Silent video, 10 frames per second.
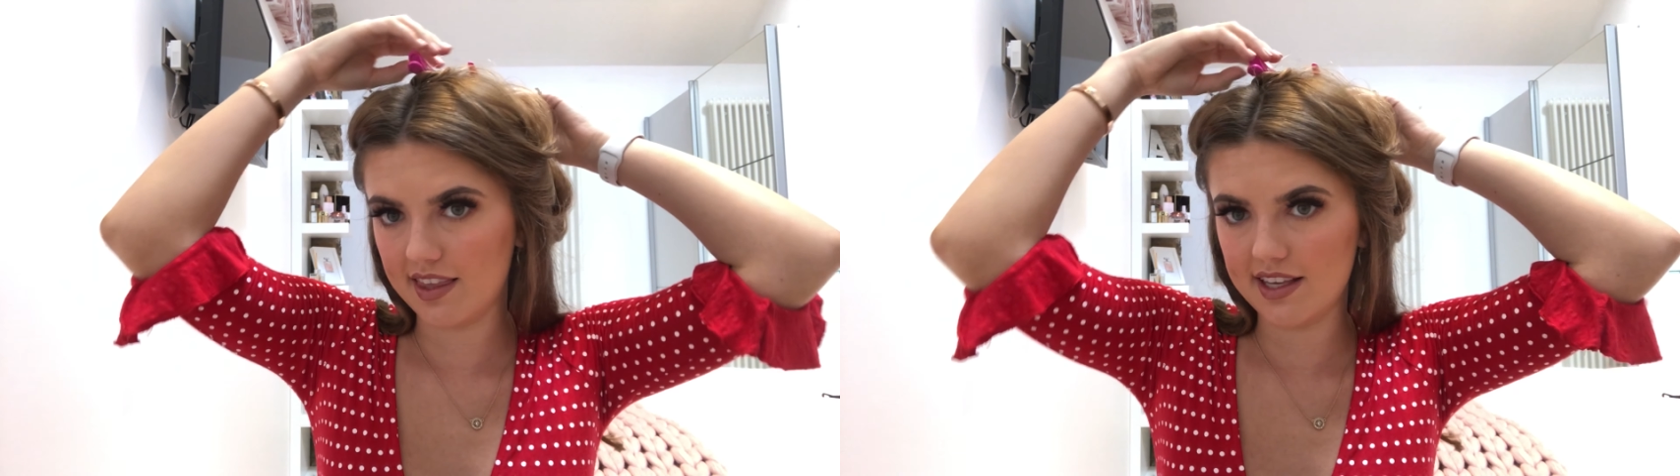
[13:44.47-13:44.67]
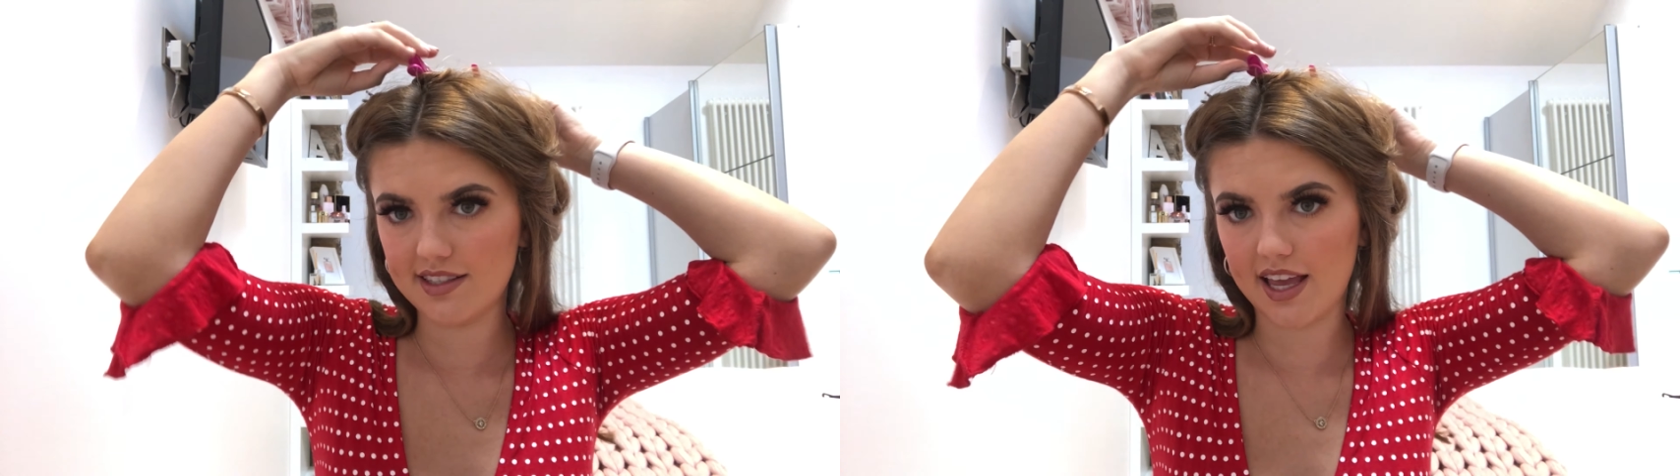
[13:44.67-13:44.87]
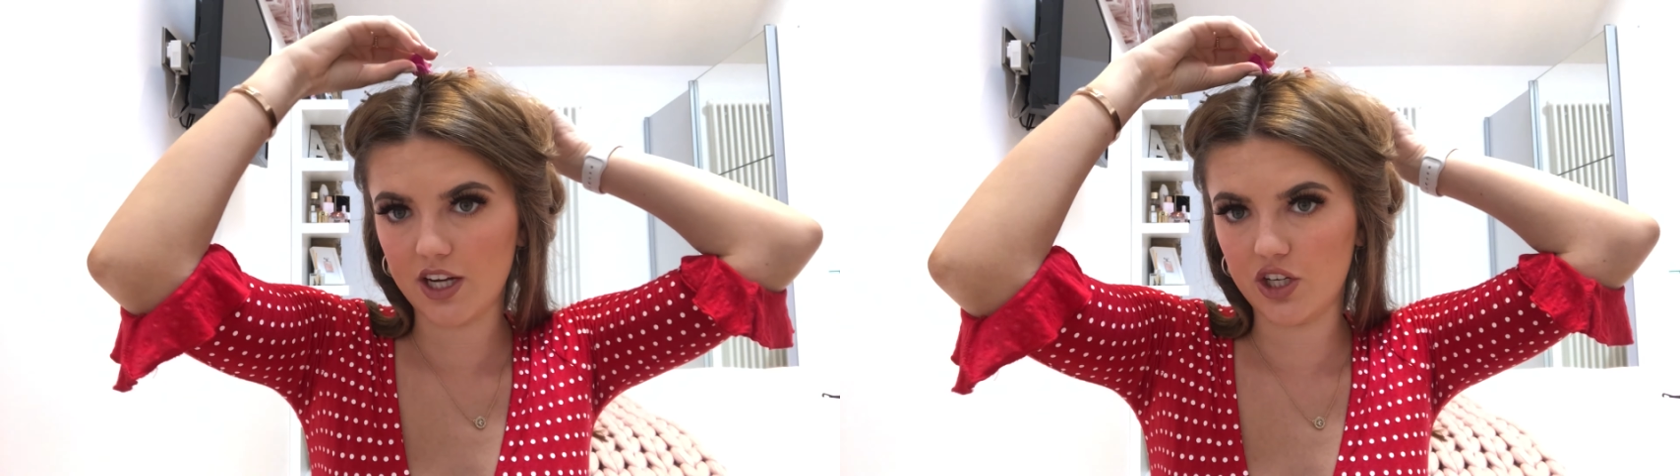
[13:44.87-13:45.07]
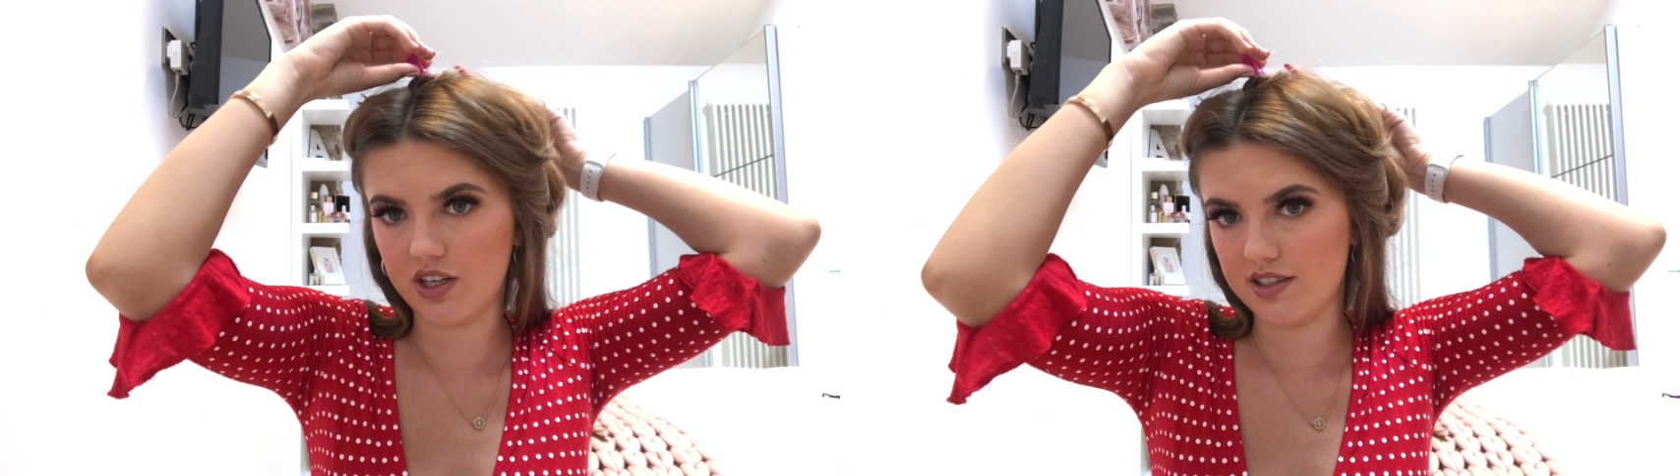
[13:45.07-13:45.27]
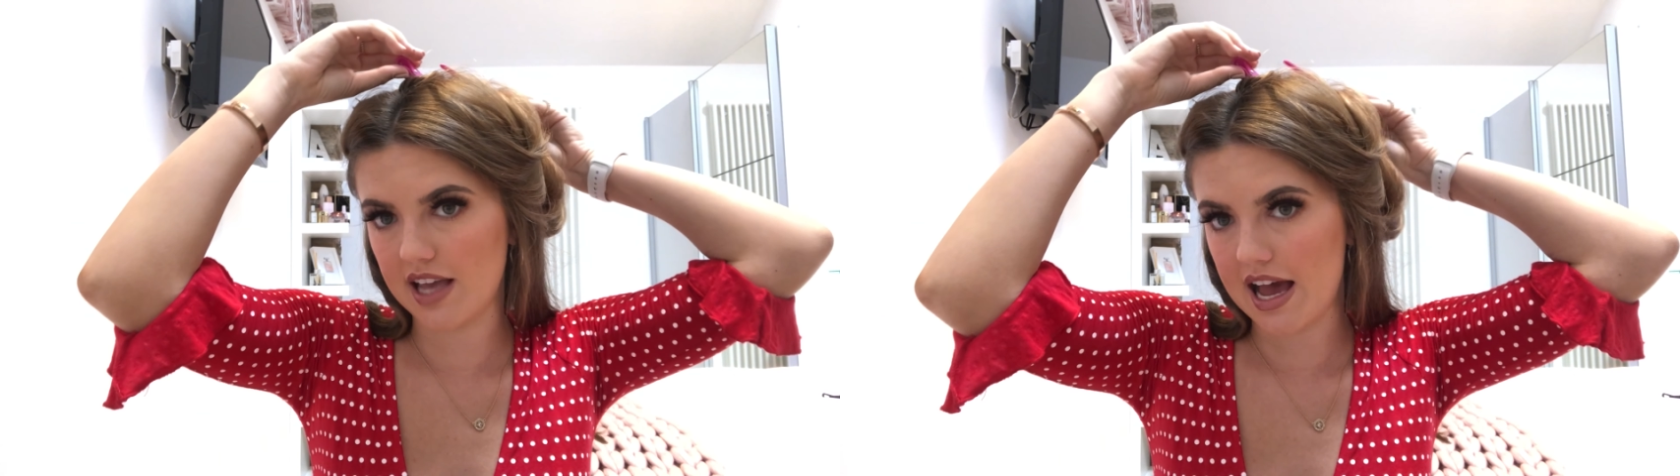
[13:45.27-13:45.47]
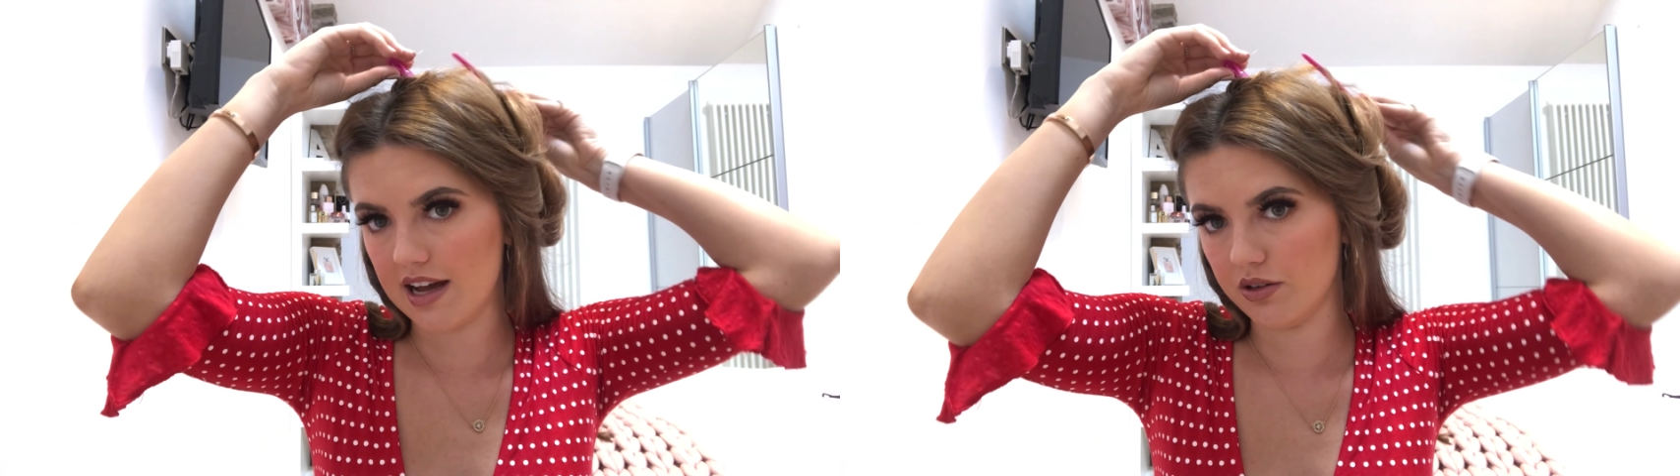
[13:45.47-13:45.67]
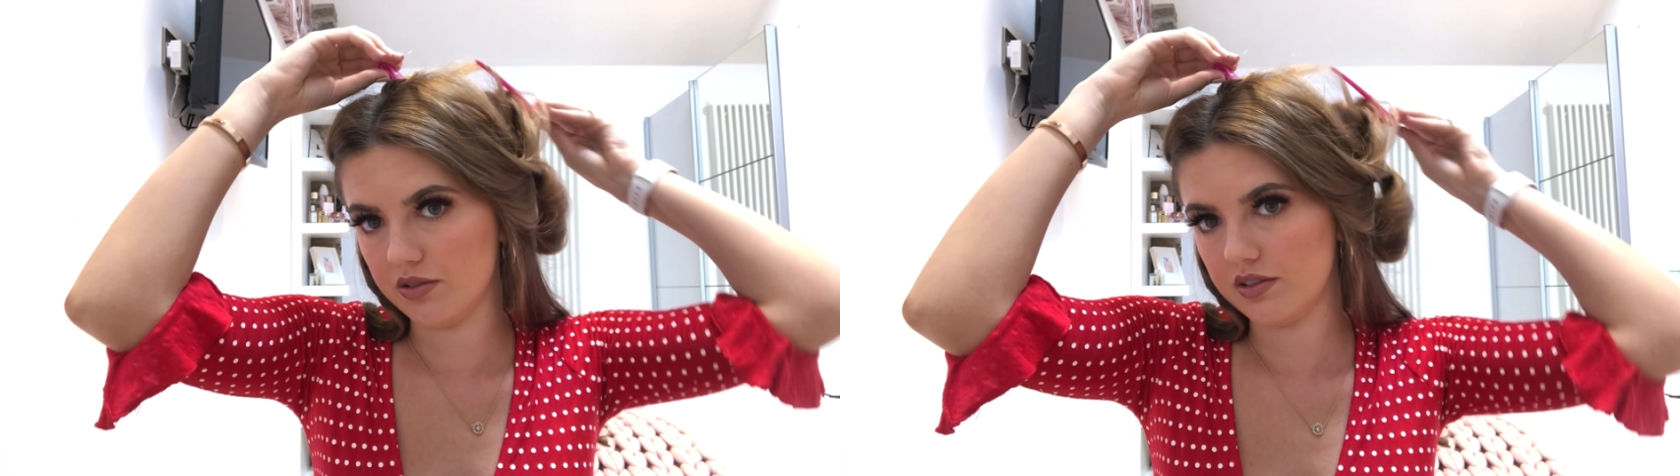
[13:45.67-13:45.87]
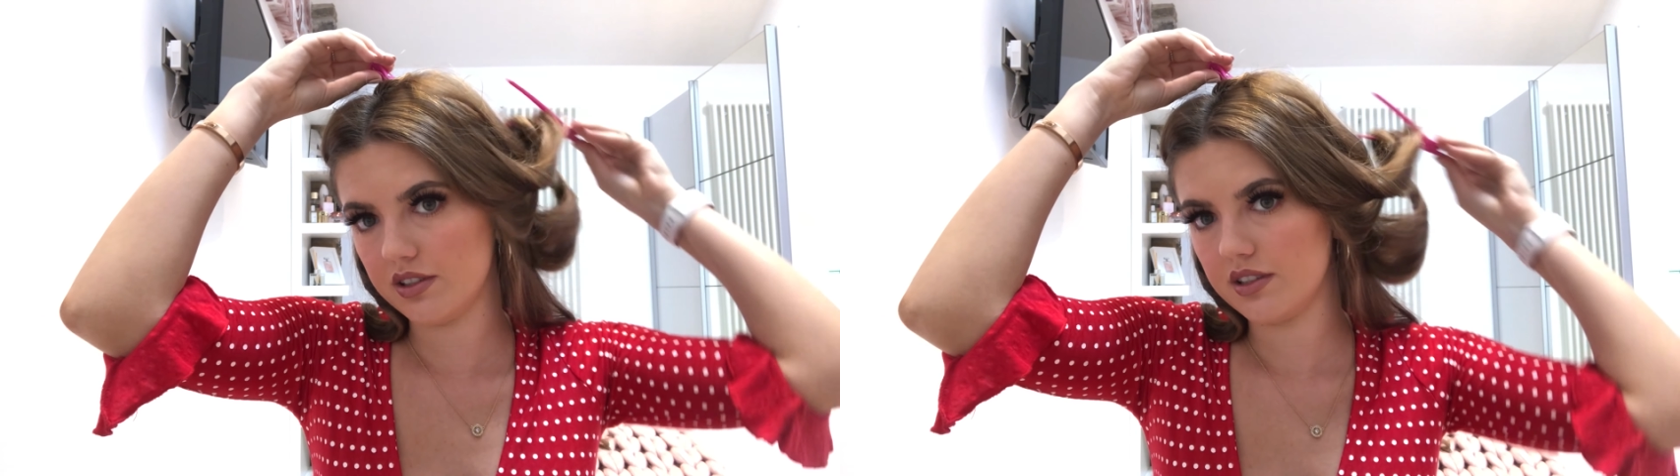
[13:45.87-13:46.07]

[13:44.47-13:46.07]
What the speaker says: these sections out.